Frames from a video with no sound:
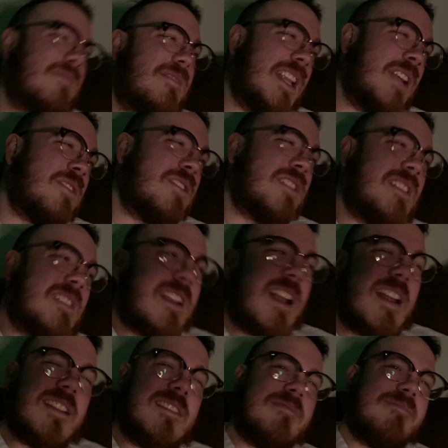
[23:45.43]
It was just
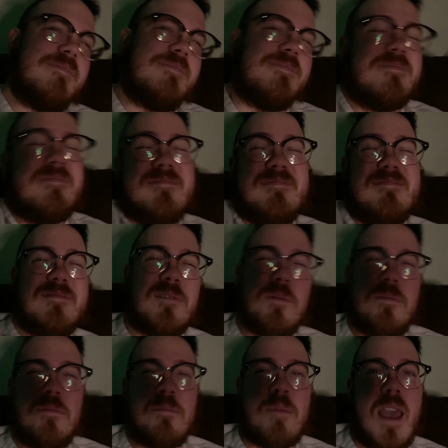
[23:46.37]
kind of
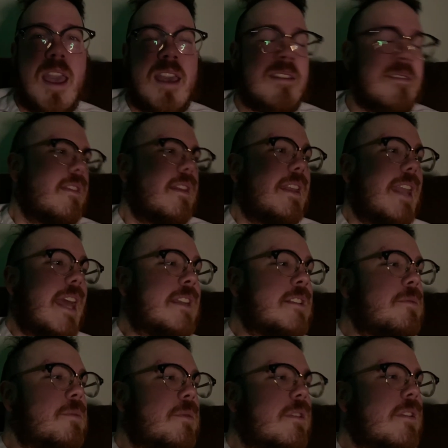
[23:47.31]
meh. The
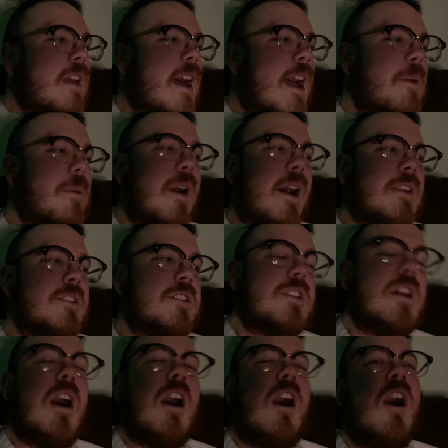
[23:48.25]
next one I
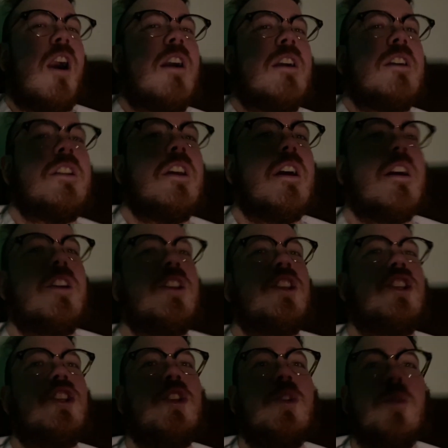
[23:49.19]
watched on
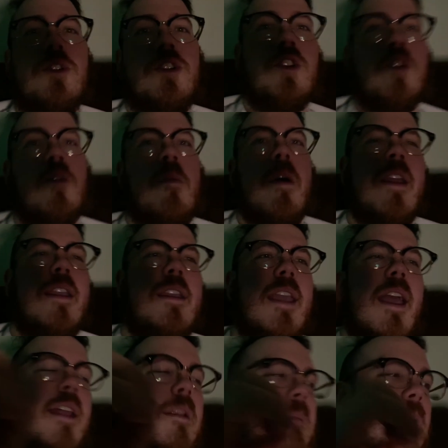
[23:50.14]
YouTube
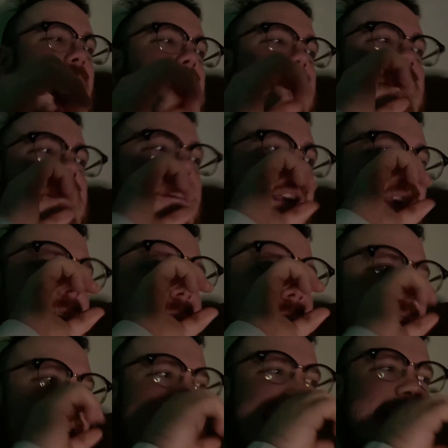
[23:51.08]
again, because like I
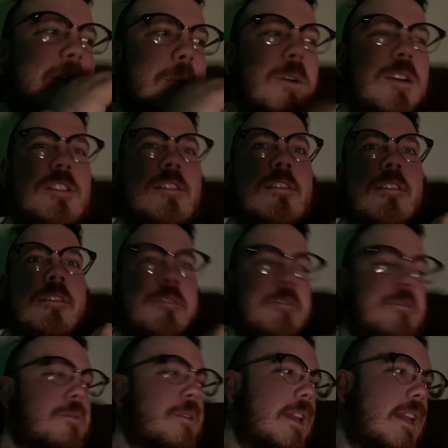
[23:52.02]
said, it was
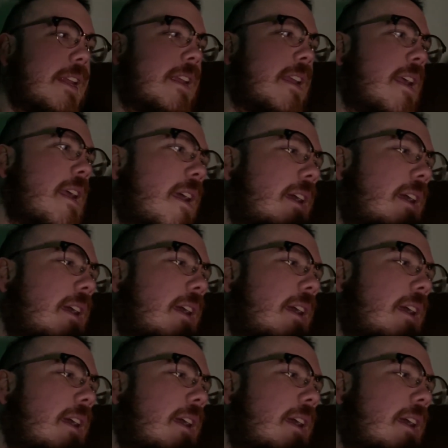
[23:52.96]
free.